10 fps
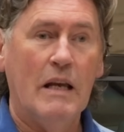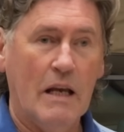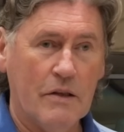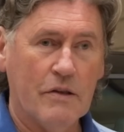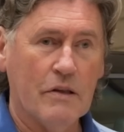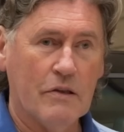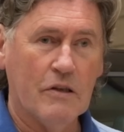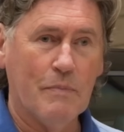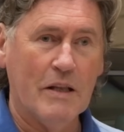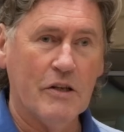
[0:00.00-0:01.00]
into the
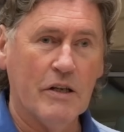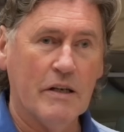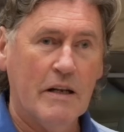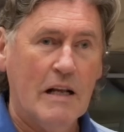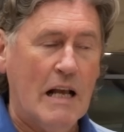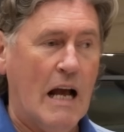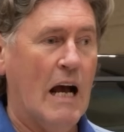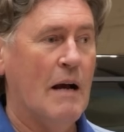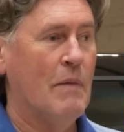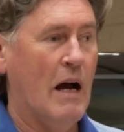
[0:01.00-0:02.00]
suspension.
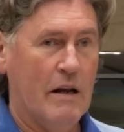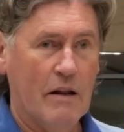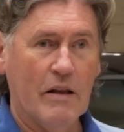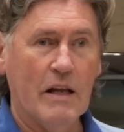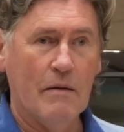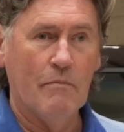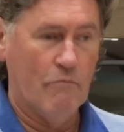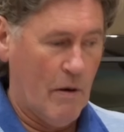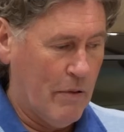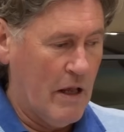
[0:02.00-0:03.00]
And
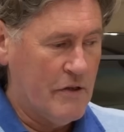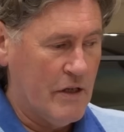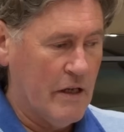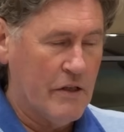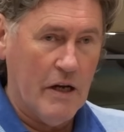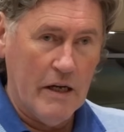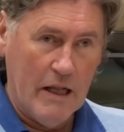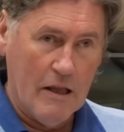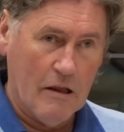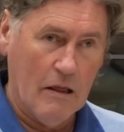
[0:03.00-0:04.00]
replacing a
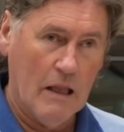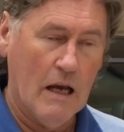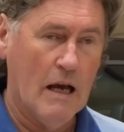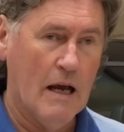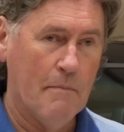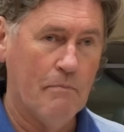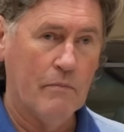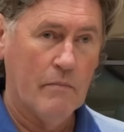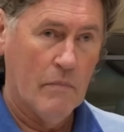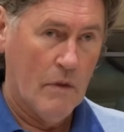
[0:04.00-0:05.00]
tiny little
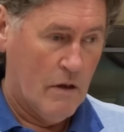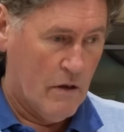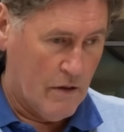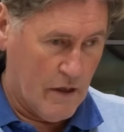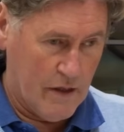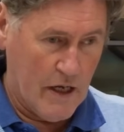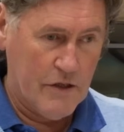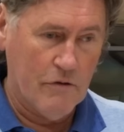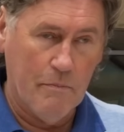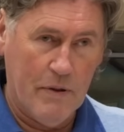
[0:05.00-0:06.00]
the
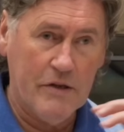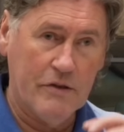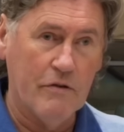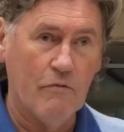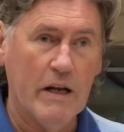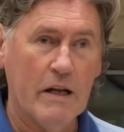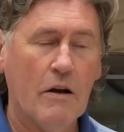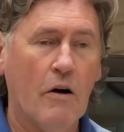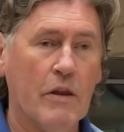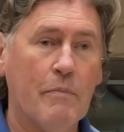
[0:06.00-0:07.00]
actual piston ring
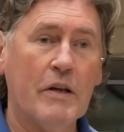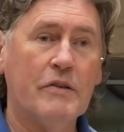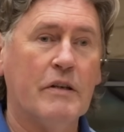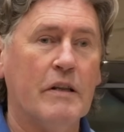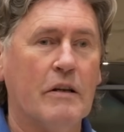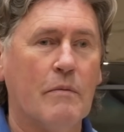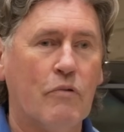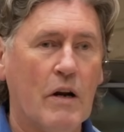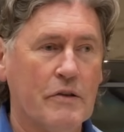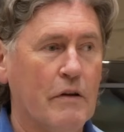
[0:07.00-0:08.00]
on the piston in the
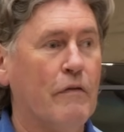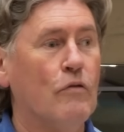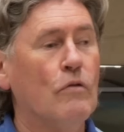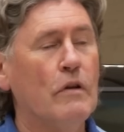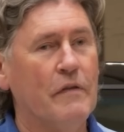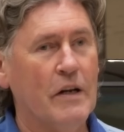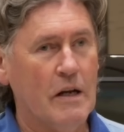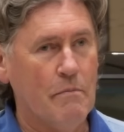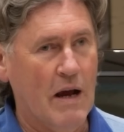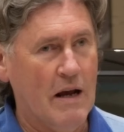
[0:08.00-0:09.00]
compressor for all of
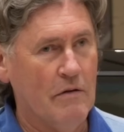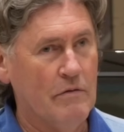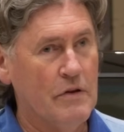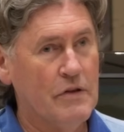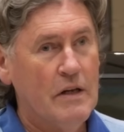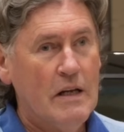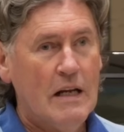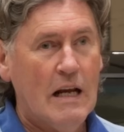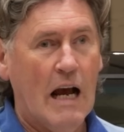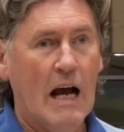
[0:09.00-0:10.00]
£9,
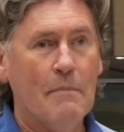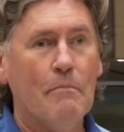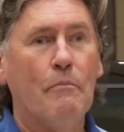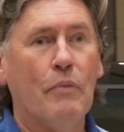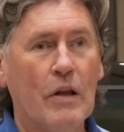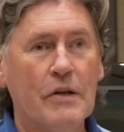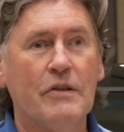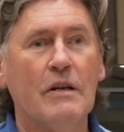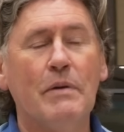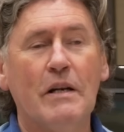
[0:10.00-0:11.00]

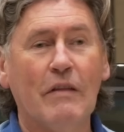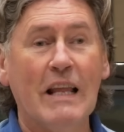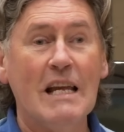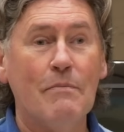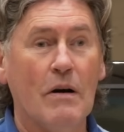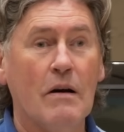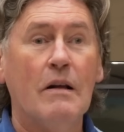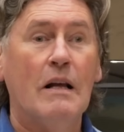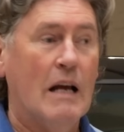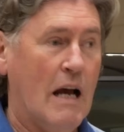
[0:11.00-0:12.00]
plus a bit of labour,
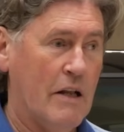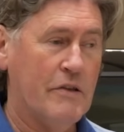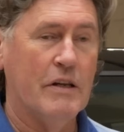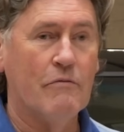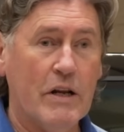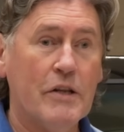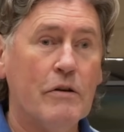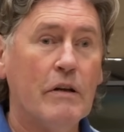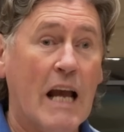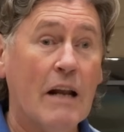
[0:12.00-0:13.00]
actually
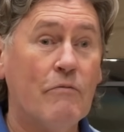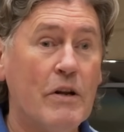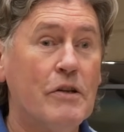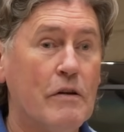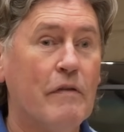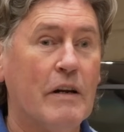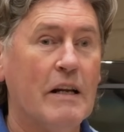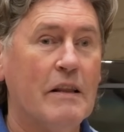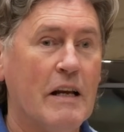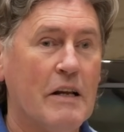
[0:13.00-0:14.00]
can
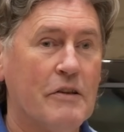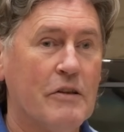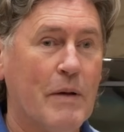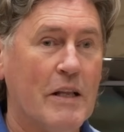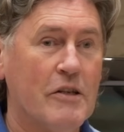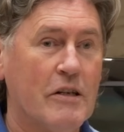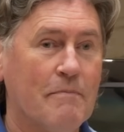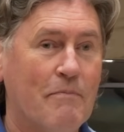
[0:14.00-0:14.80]
rejuvenate the air suspension.